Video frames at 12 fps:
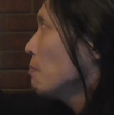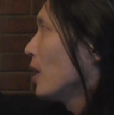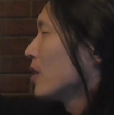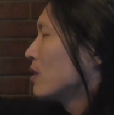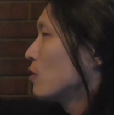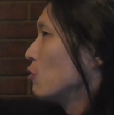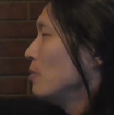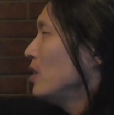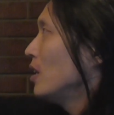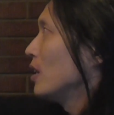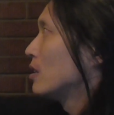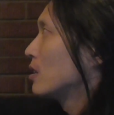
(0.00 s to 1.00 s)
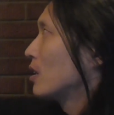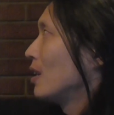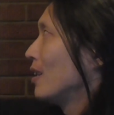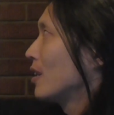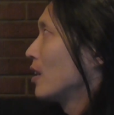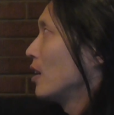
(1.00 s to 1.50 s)
But to me, it's
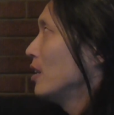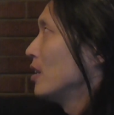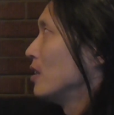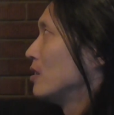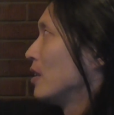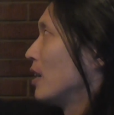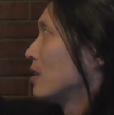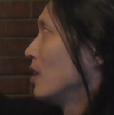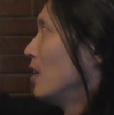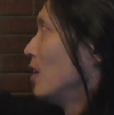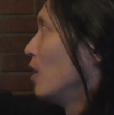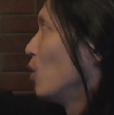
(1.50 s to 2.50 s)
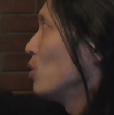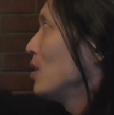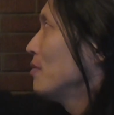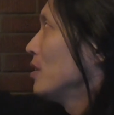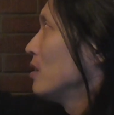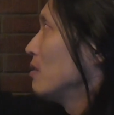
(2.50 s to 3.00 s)
clear that
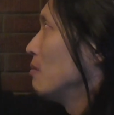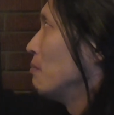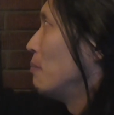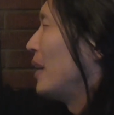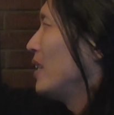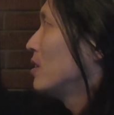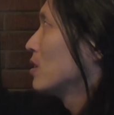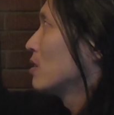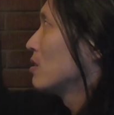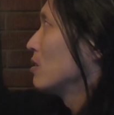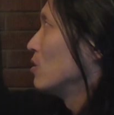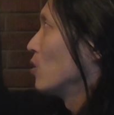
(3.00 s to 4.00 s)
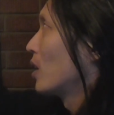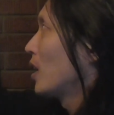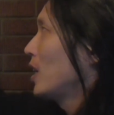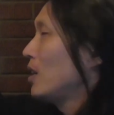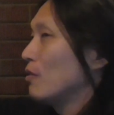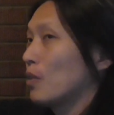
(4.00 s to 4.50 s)
whoever made this
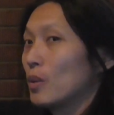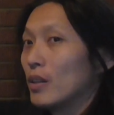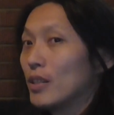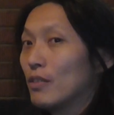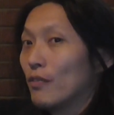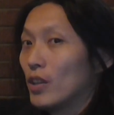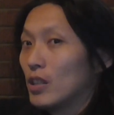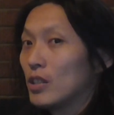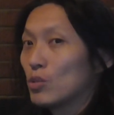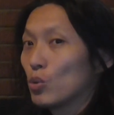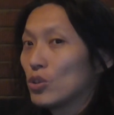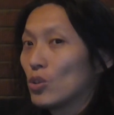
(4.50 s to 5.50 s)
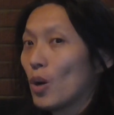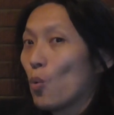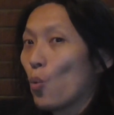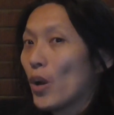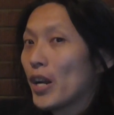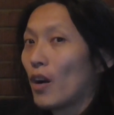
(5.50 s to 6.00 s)
claim from the Li village was not
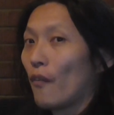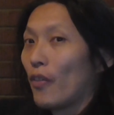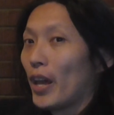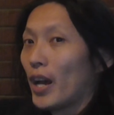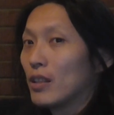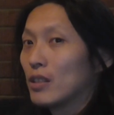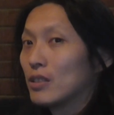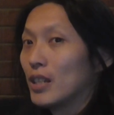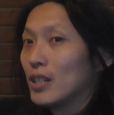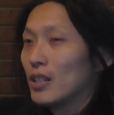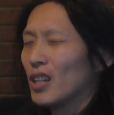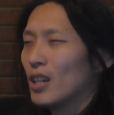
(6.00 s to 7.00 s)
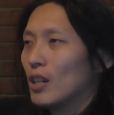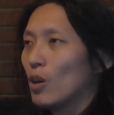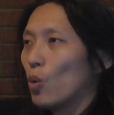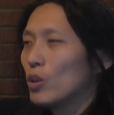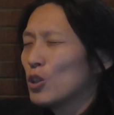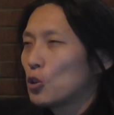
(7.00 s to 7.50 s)
aware of that, and they
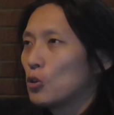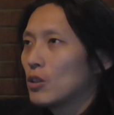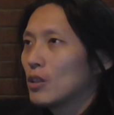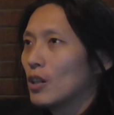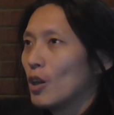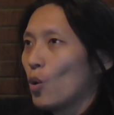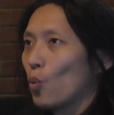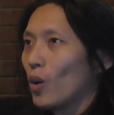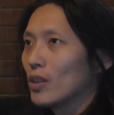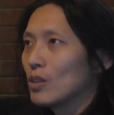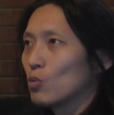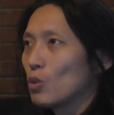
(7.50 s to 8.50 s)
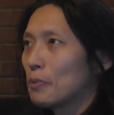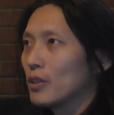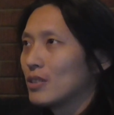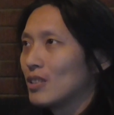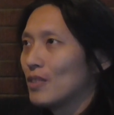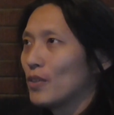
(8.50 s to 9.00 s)
only took what we
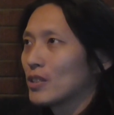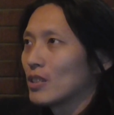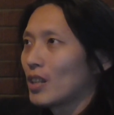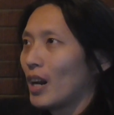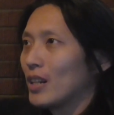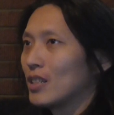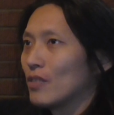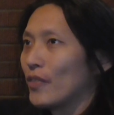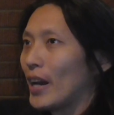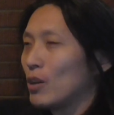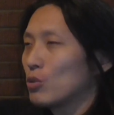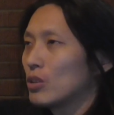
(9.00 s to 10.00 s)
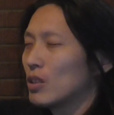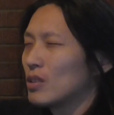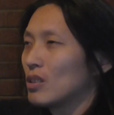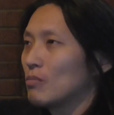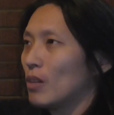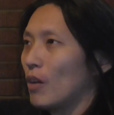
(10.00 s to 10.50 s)
perceive as the Taichi's value
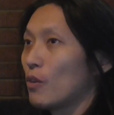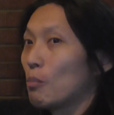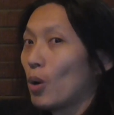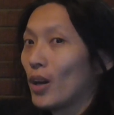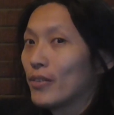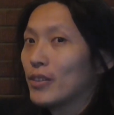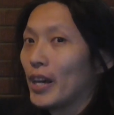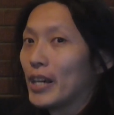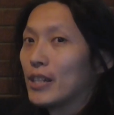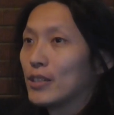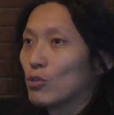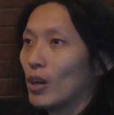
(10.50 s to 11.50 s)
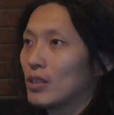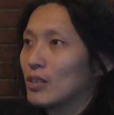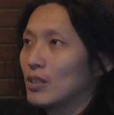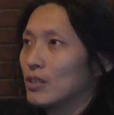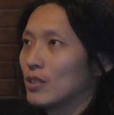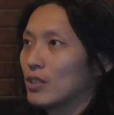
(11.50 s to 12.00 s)
system of the modern age, right?
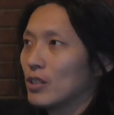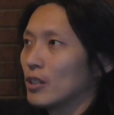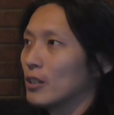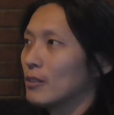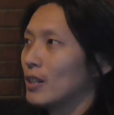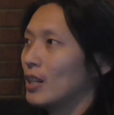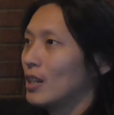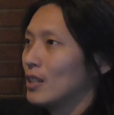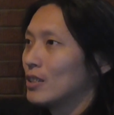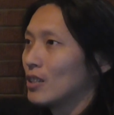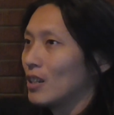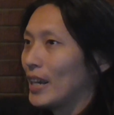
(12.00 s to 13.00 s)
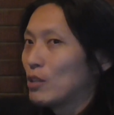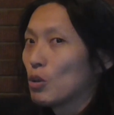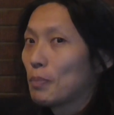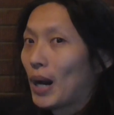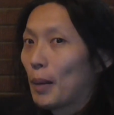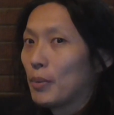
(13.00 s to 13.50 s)
Since the late
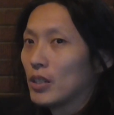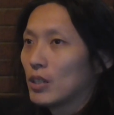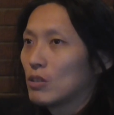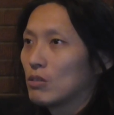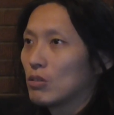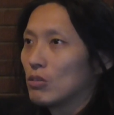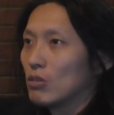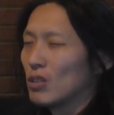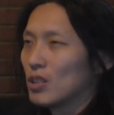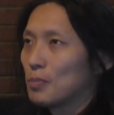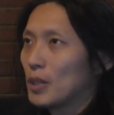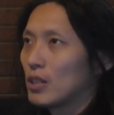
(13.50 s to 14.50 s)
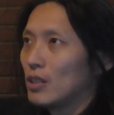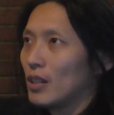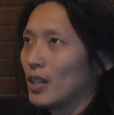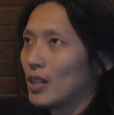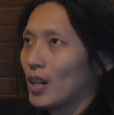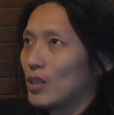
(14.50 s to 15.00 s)
Republic to especially
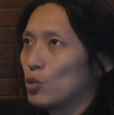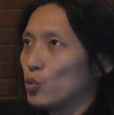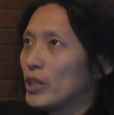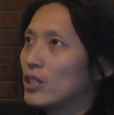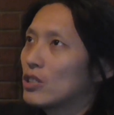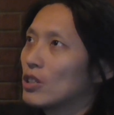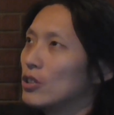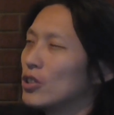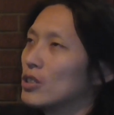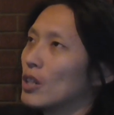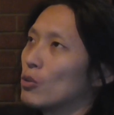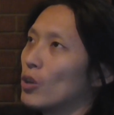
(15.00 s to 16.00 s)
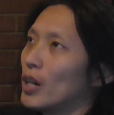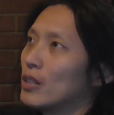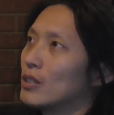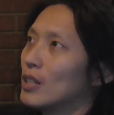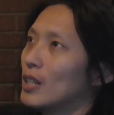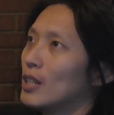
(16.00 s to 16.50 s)
it got a resurgence
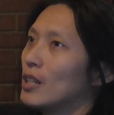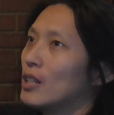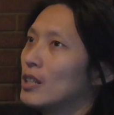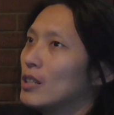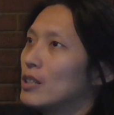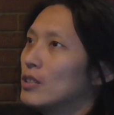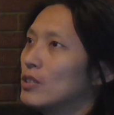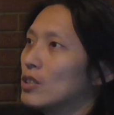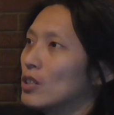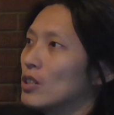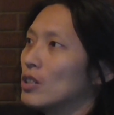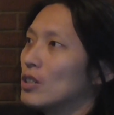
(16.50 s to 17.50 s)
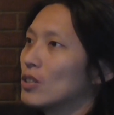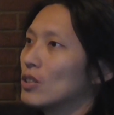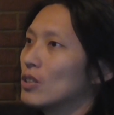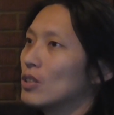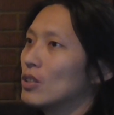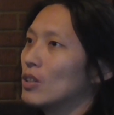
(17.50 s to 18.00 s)
around the
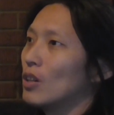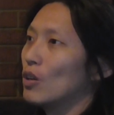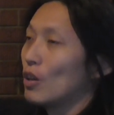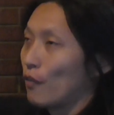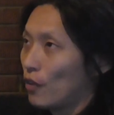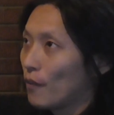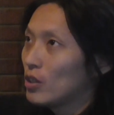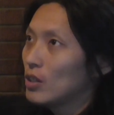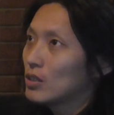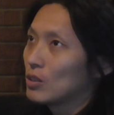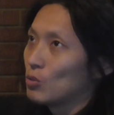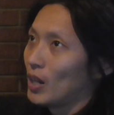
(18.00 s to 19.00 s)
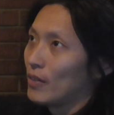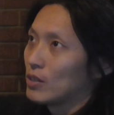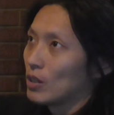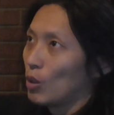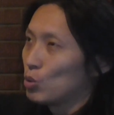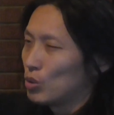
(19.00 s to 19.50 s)
early 50s, and we had
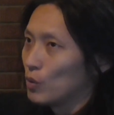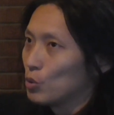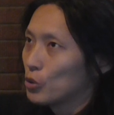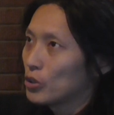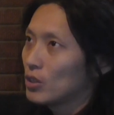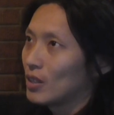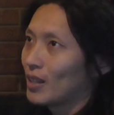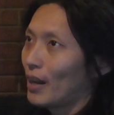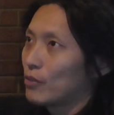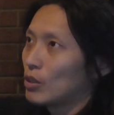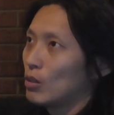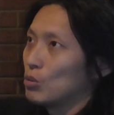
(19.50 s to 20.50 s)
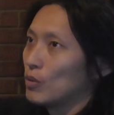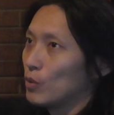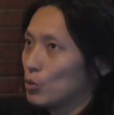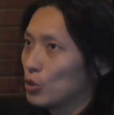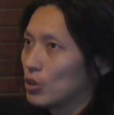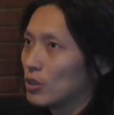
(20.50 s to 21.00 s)
the Cultural Revolution, and after Cultural
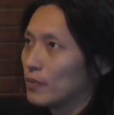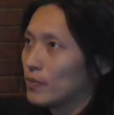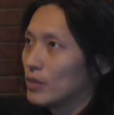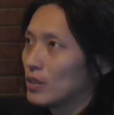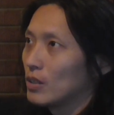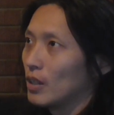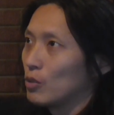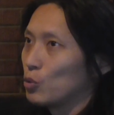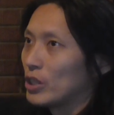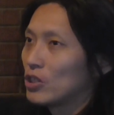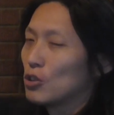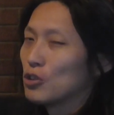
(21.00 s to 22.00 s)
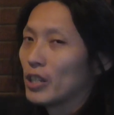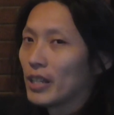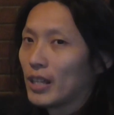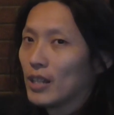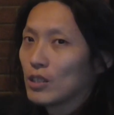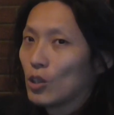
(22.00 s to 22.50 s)
Revolution, it resurged
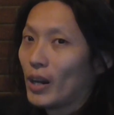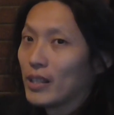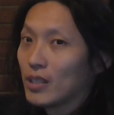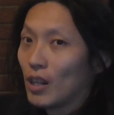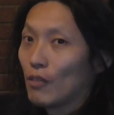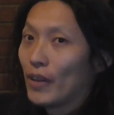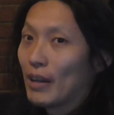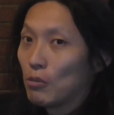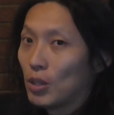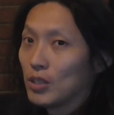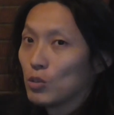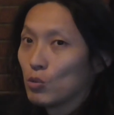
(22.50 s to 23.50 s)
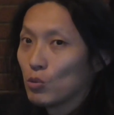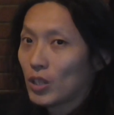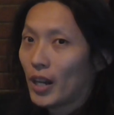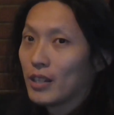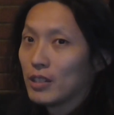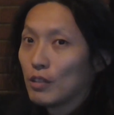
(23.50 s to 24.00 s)
again, the whole idea of everyone needs to do
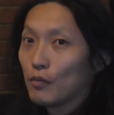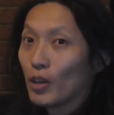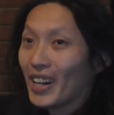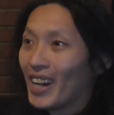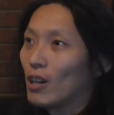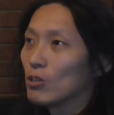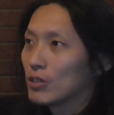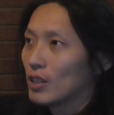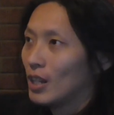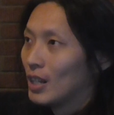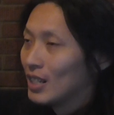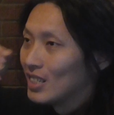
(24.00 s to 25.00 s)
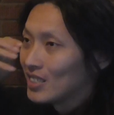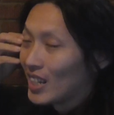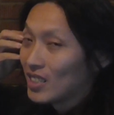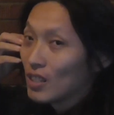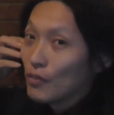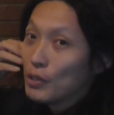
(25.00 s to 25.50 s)
Taichi for health.
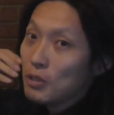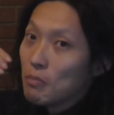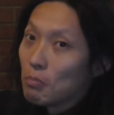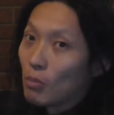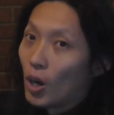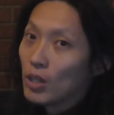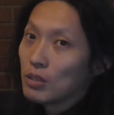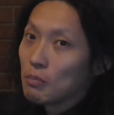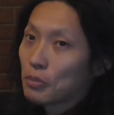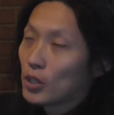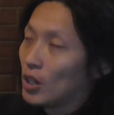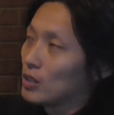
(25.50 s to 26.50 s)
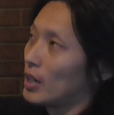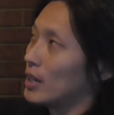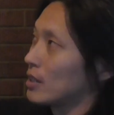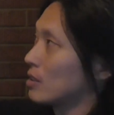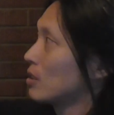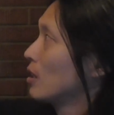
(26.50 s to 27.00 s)
That is a very modern
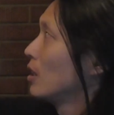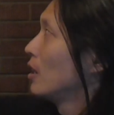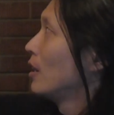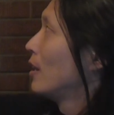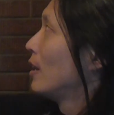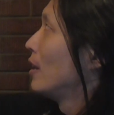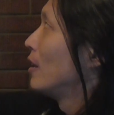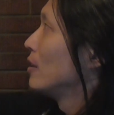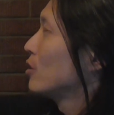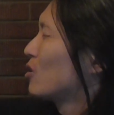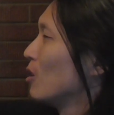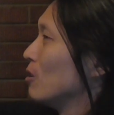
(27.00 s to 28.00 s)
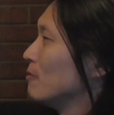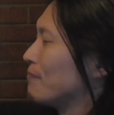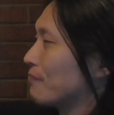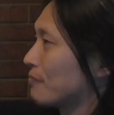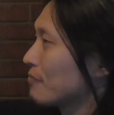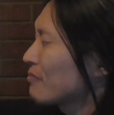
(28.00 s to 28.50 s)
product. So